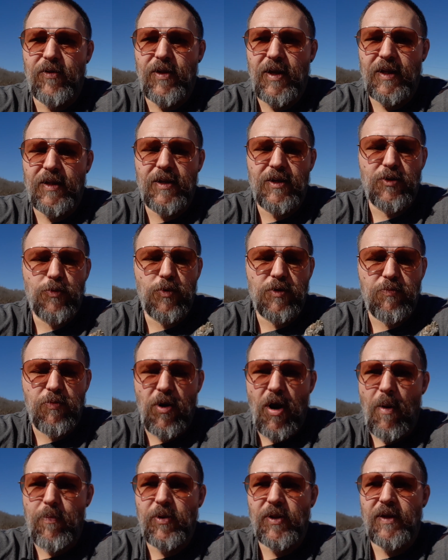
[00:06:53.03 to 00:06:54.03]
that this was
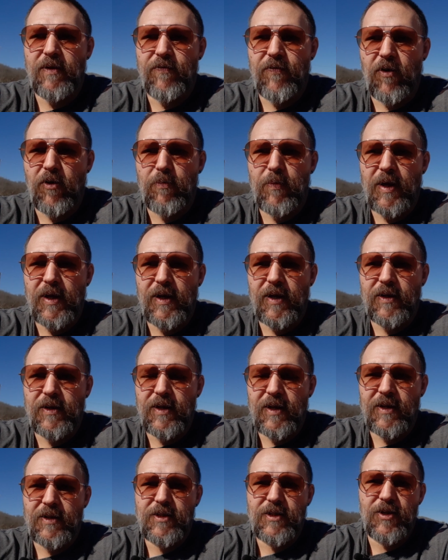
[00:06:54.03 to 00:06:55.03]
properly fermented.
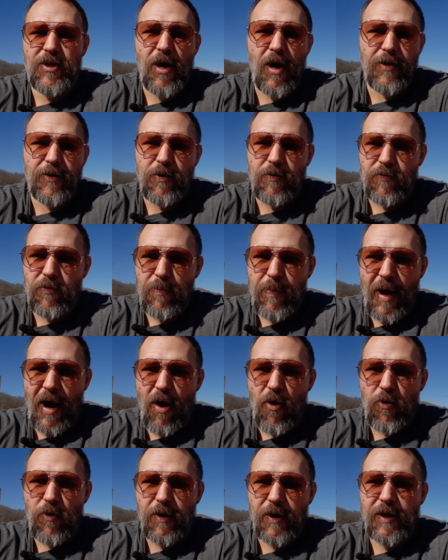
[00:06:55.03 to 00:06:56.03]
It's not
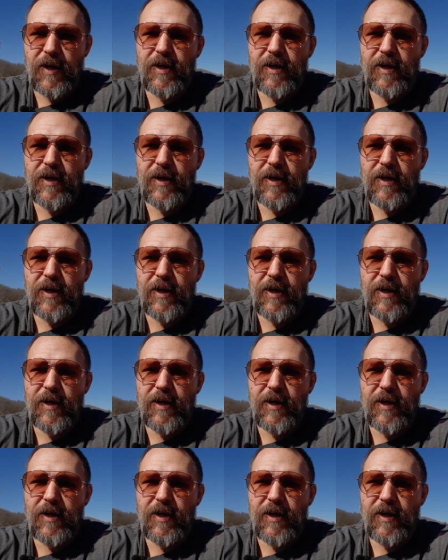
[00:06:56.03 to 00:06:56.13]
overpowering.